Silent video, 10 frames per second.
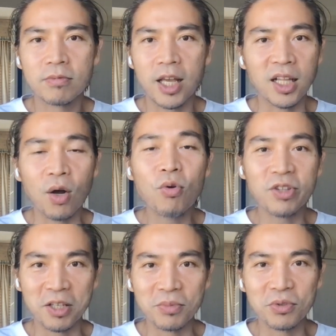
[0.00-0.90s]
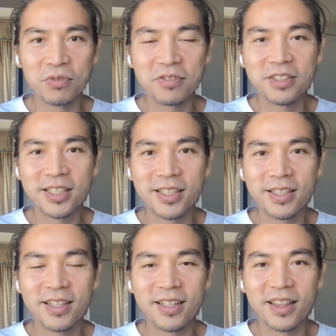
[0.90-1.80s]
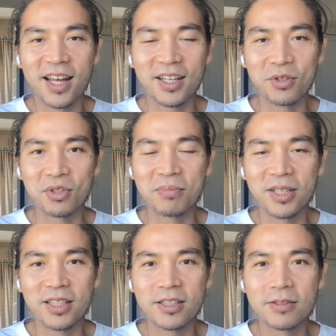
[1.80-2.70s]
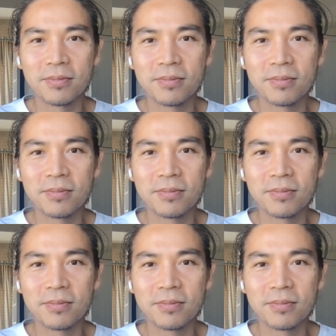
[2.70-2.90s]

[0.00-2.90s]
and only move that you're going to make,